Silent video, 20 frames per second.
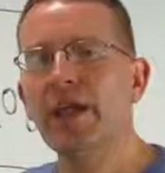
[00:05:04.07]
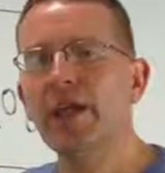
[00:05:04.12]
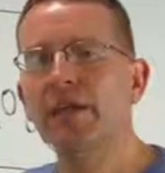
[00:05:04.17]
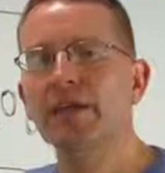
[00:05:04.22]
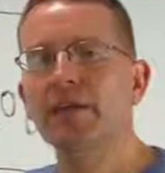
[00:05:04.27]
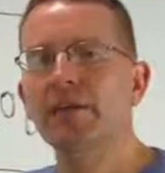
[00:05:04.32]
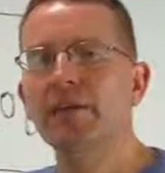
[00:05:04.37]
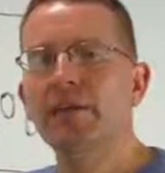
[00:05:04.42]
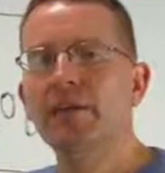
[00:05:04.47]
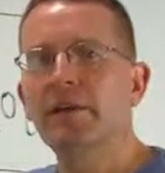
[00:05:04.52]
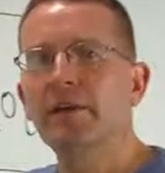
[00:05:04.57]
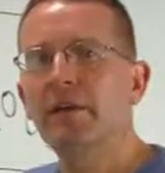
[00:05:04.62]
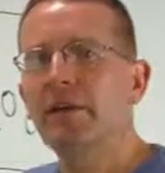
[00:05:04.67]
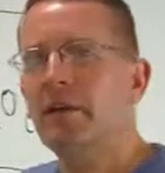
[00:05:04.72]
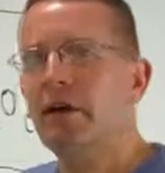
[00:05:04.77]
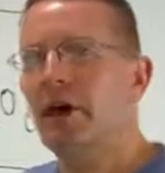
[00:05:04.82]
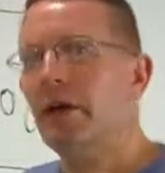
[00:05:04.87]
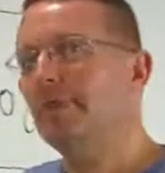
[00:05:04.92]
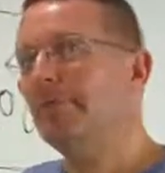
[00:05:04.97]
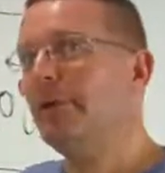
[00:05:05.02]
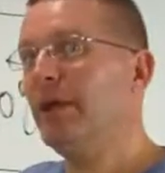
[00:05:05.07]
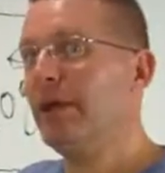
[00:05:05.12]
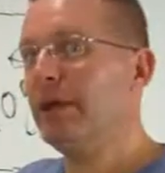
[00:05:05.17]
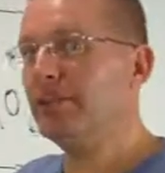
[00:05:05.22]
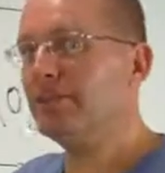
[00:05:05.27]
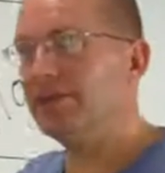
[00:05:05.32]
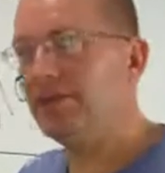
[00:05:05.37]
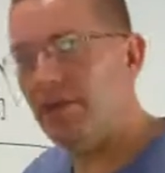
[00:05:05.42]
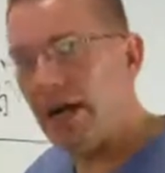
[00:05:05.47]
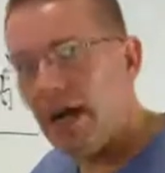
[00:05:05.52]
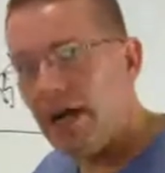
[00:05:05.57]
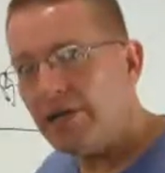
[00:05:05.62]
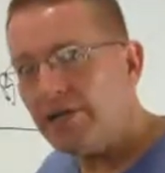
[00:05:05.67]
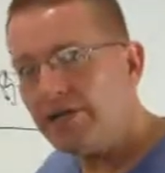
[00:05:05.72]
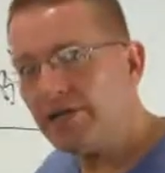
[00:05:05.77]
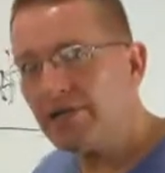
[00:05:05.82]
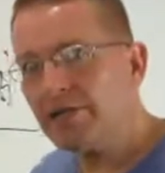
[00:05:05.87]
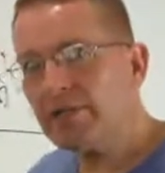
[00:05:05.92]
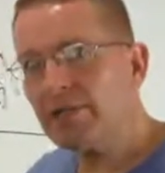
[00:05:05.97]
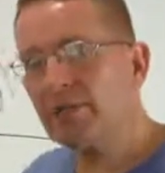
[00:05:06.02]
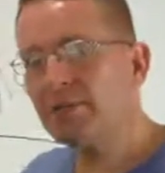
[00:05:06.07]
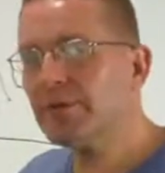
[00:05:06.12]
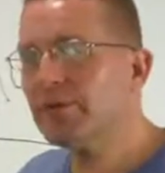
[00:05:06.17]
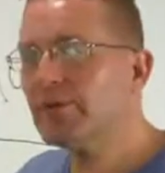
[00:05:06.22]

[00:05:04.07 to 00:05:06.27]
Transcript: rank on page 5 for some